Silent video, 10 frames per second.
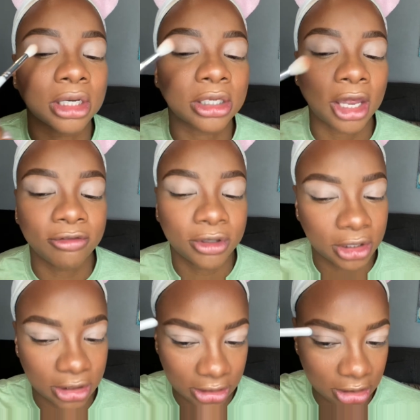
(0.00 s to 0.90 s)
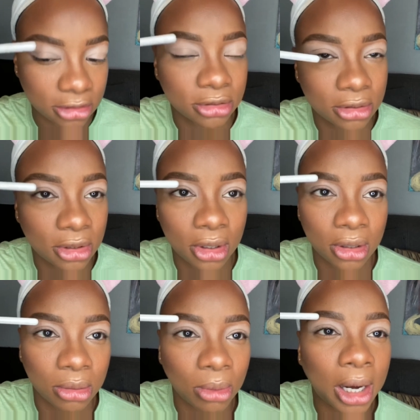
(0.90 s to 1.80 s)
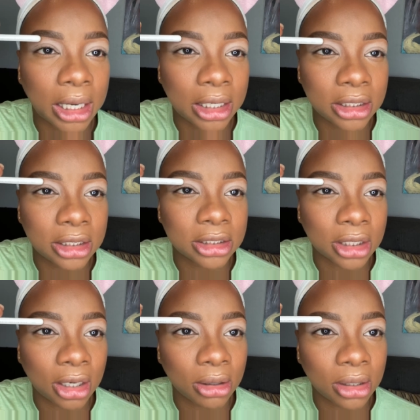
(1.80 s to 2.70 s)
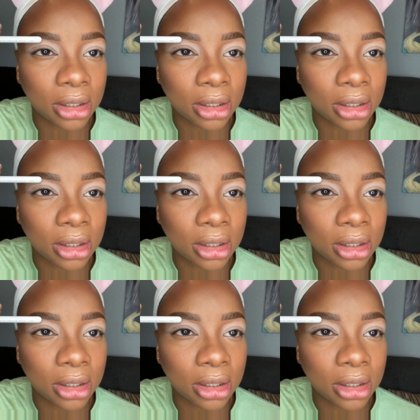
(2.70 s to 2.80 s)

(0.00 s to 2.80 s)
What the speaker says: because I have hooded lids right in this area.